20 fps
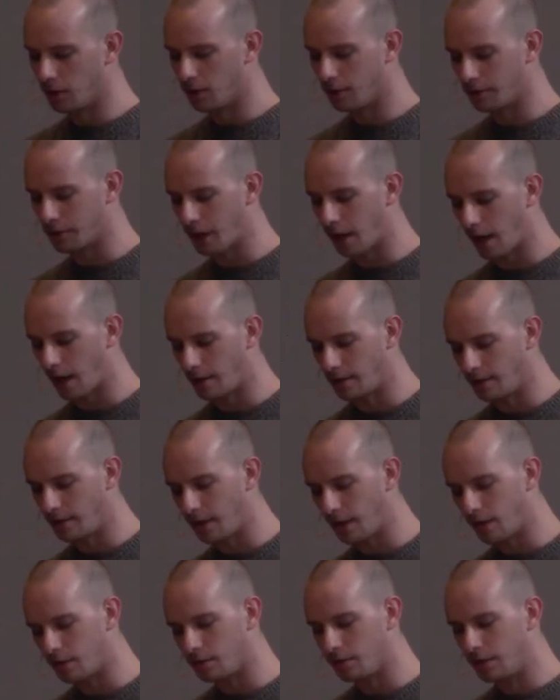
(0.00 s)
of God.
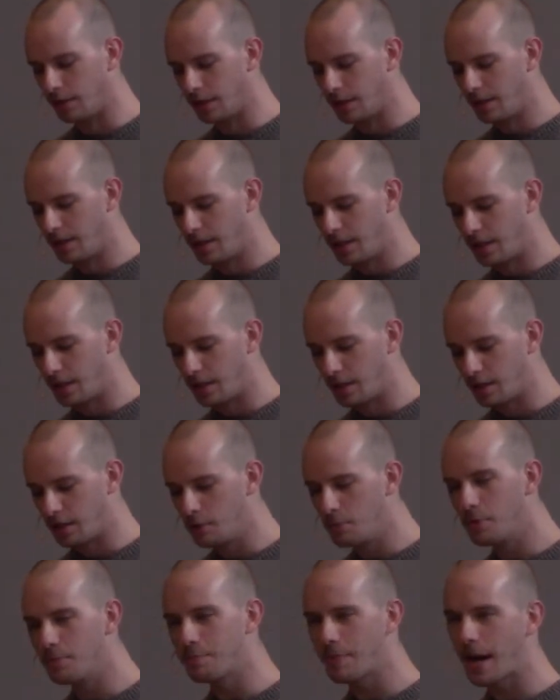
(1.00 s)
Now,
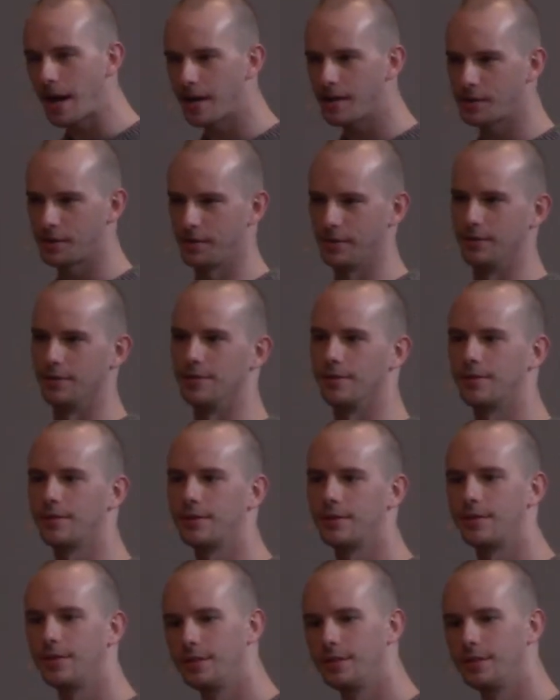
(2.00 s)
human passions.